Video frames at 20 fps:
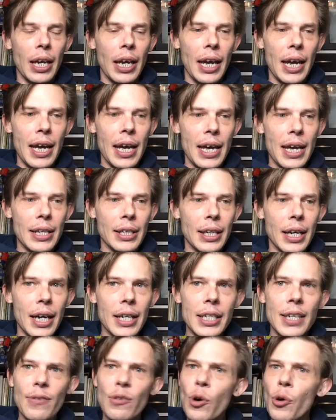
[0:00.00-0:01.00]
and
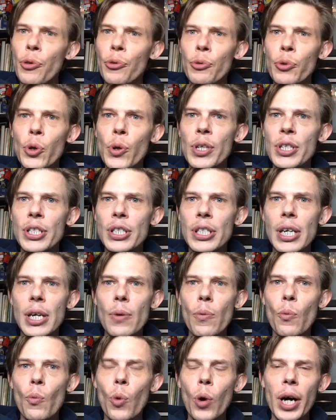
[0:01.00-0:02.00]
kind of go through and
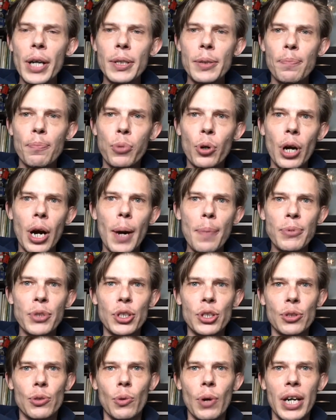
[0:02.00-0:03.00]
see what
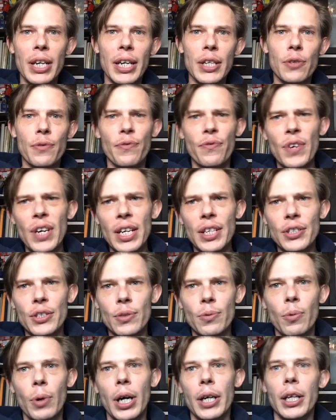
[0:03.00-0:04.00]
props do I need to
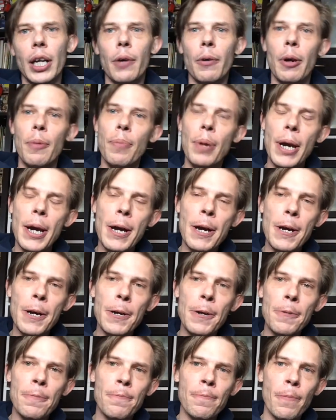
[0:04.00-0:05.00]
fix, what can I
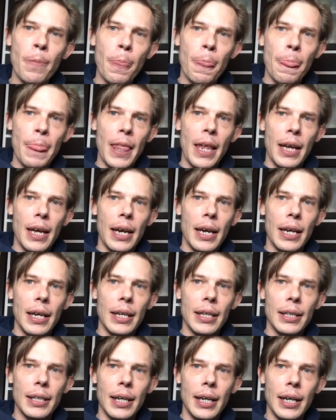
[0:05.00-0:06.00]
repair,
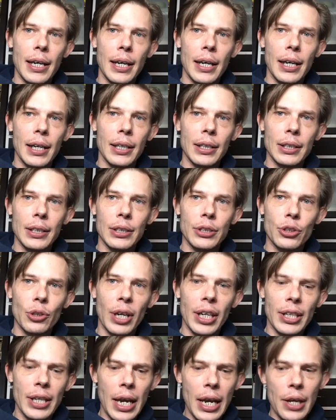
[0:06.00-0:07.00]
and so
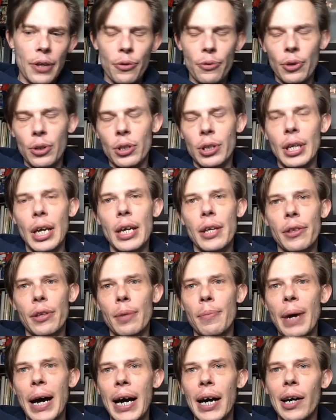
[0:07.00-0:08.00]
I take
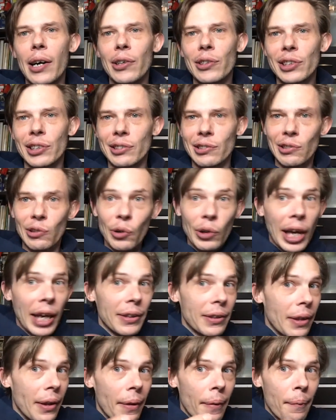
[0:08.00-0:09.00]
them out and look
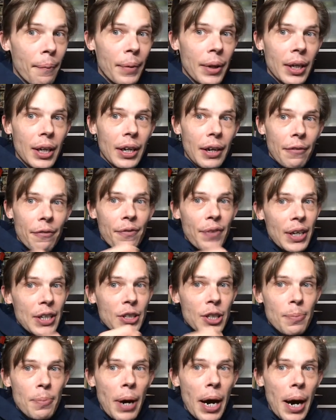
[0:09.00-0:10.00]
at them, fix
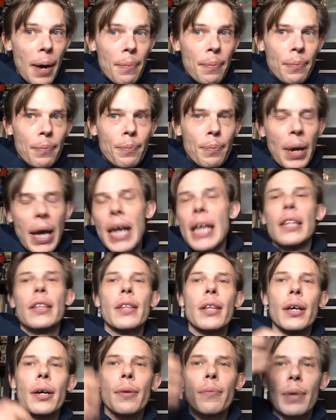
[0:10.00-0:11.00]
them up, paint
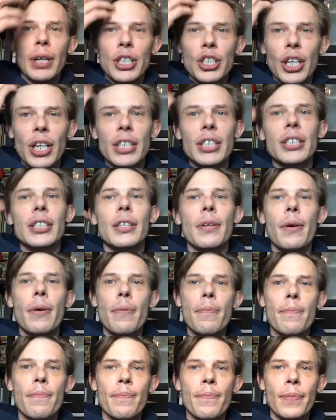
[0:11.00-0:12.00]
them, adjust
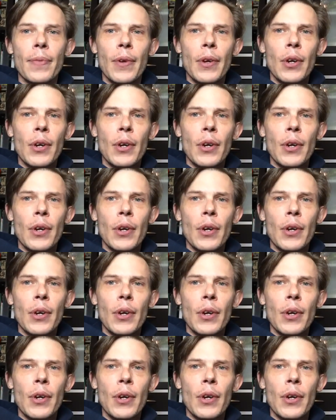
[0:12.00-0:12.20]
them,